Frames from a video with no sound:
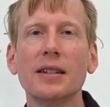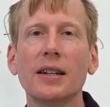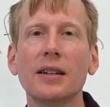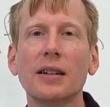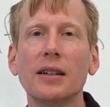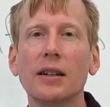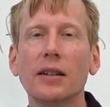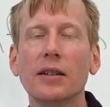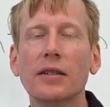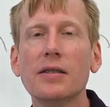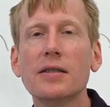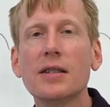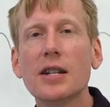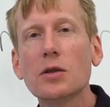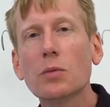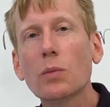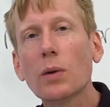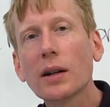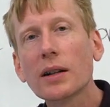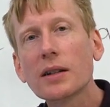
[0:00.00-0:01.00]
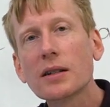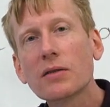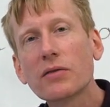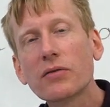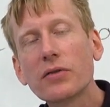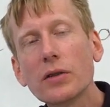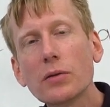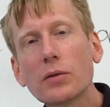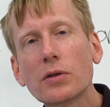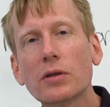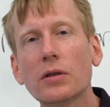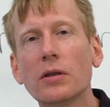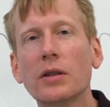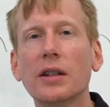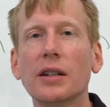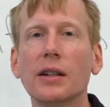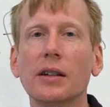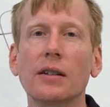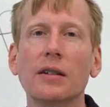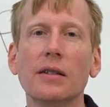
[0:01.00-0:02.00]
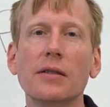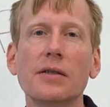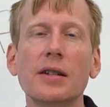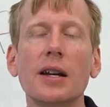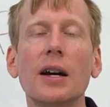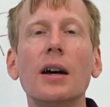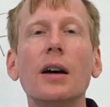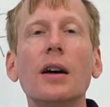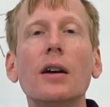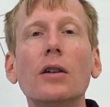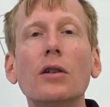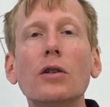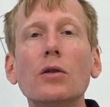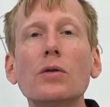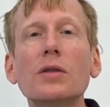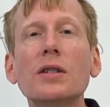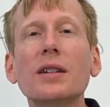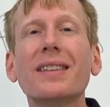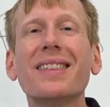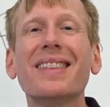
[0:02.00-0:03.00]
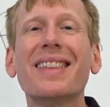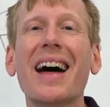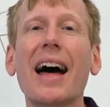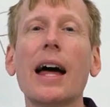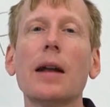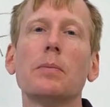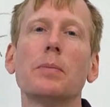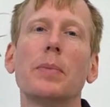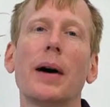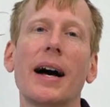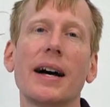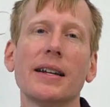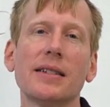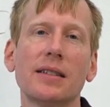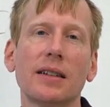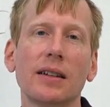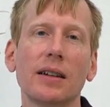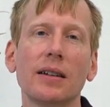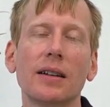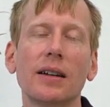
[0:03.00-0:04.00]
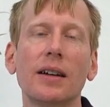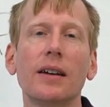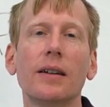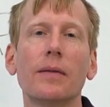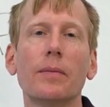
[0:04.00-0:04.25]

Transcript: 10 years as well as future years using that basket,